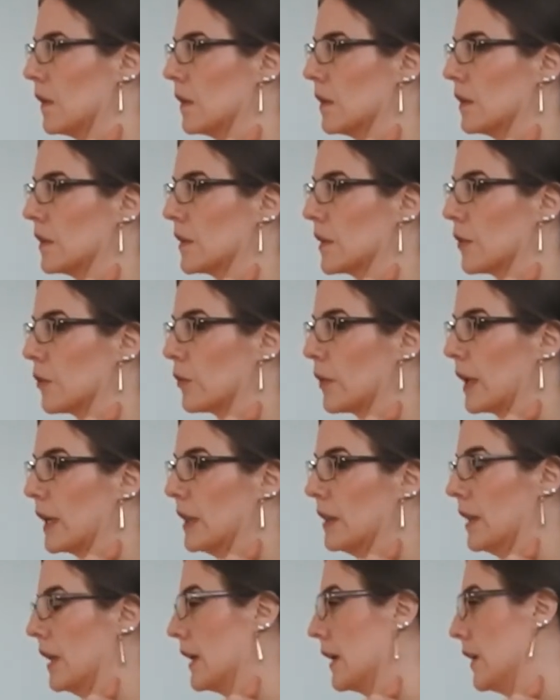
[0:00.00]
So
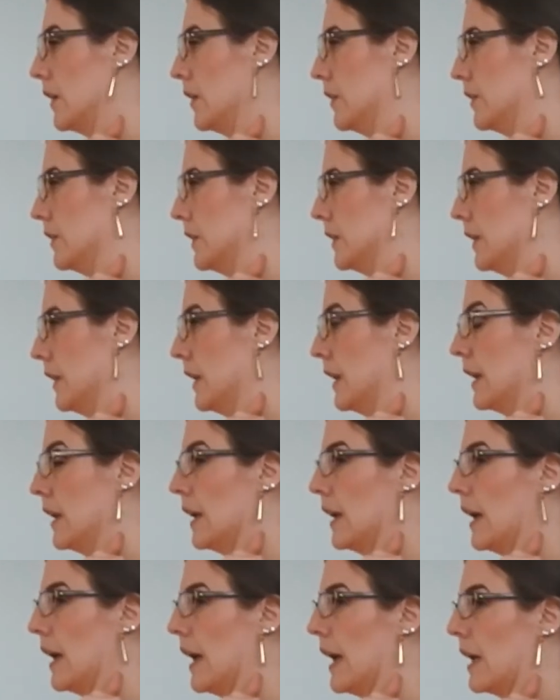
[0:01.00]
right there.
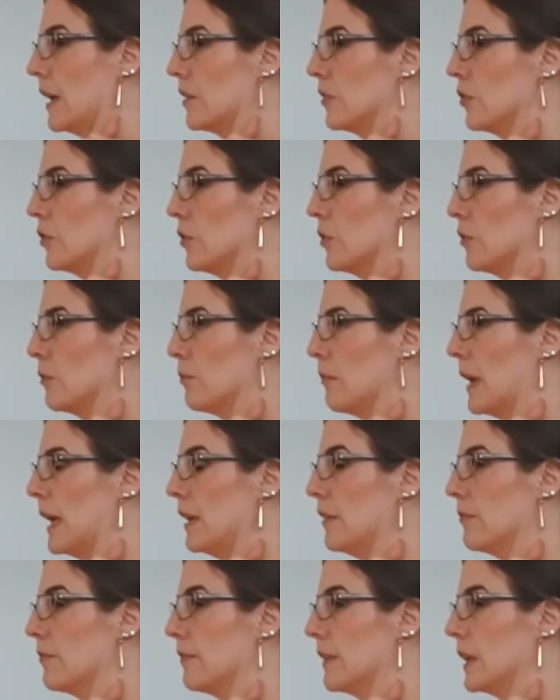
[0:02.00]
And you
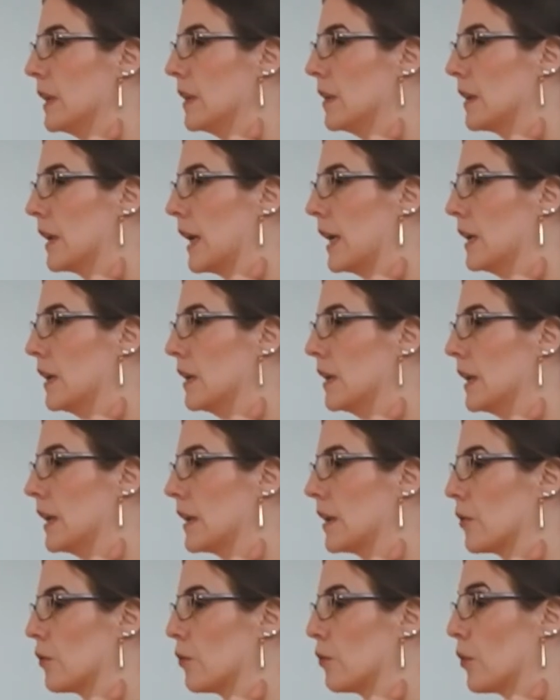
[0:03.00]
might feel kind of like
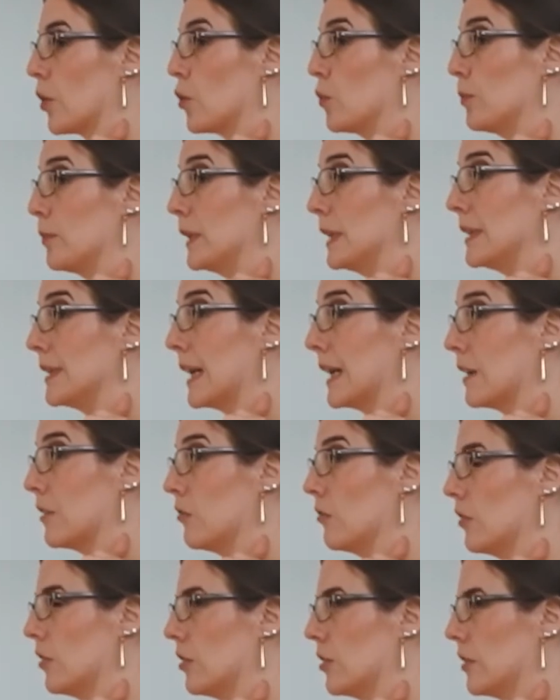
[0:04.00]
a ropey
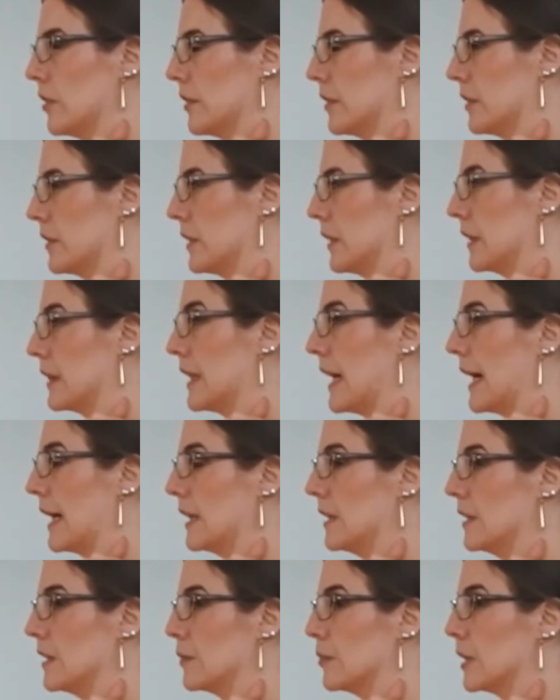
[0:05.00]
texture. That
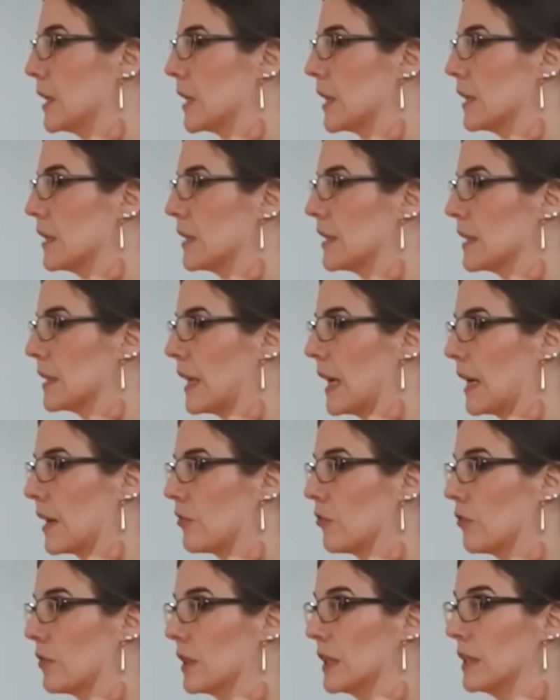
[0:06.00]
is because it
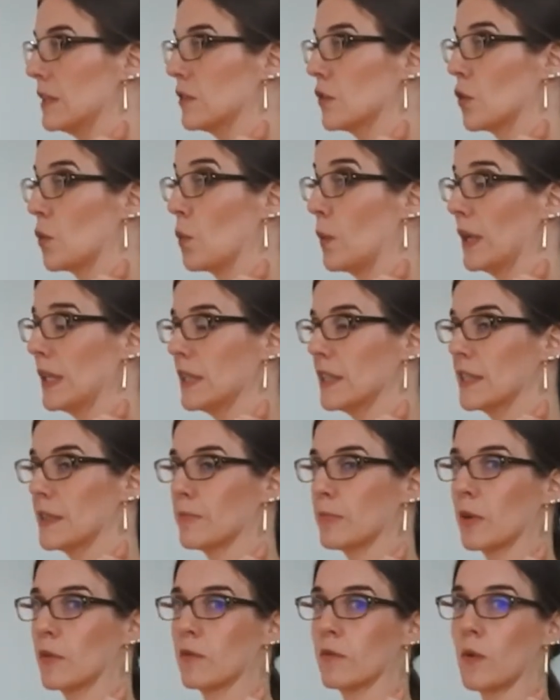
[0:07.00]
actually twists
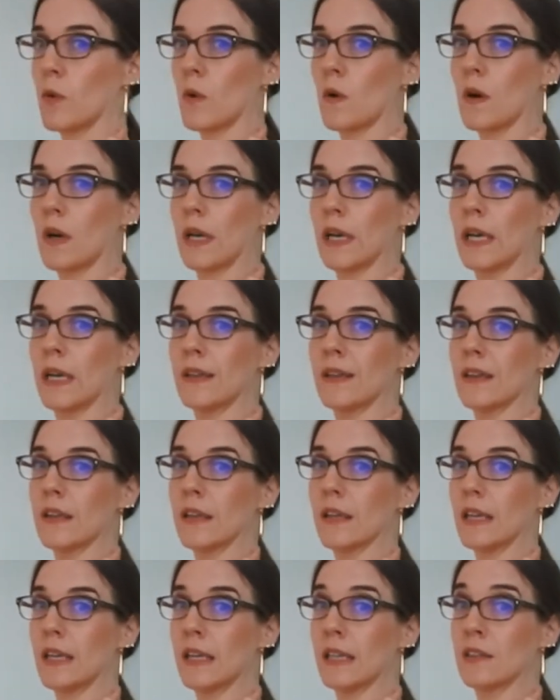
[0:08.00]
before it
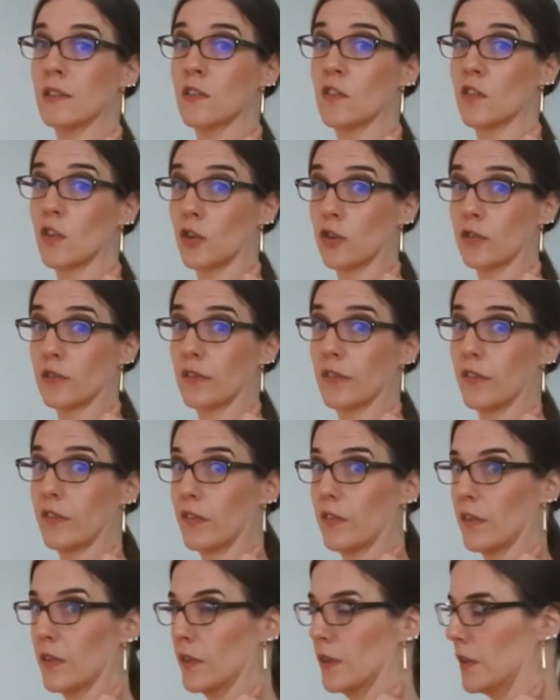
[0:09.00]

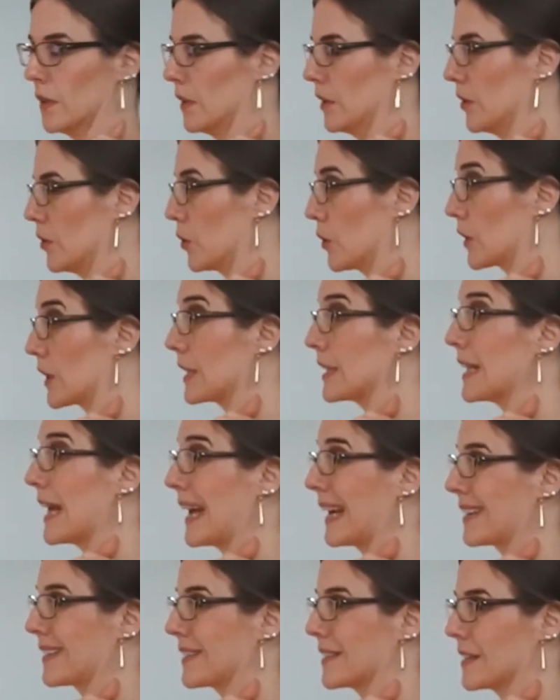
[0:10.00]
inserts or
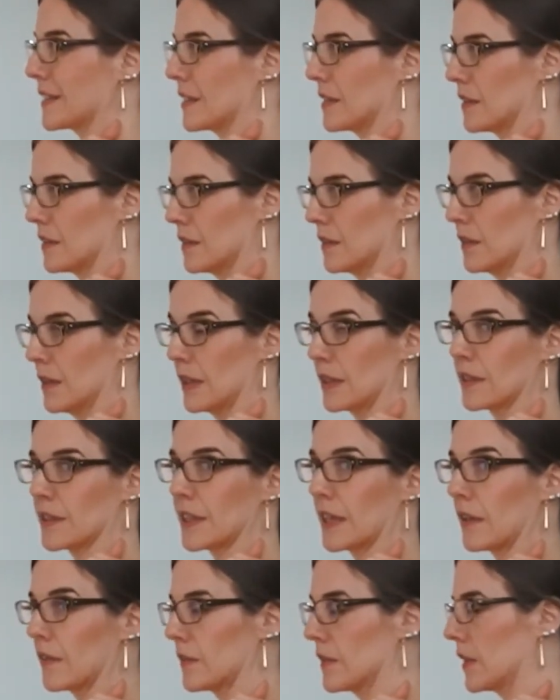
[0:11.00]
connects
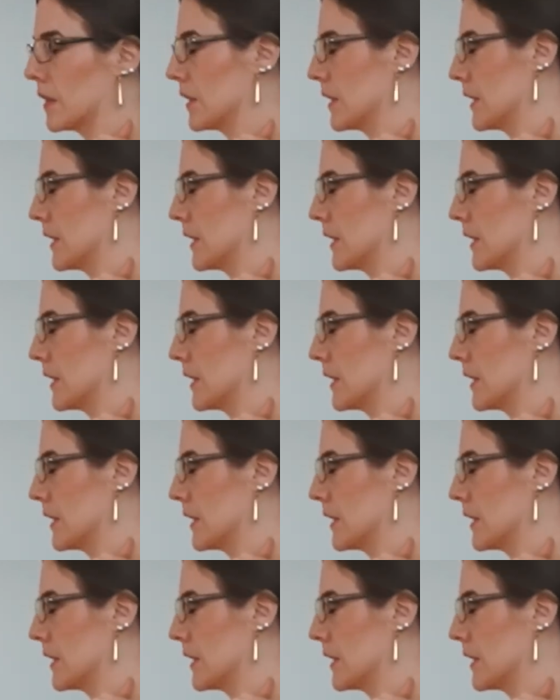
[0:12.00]
itself to the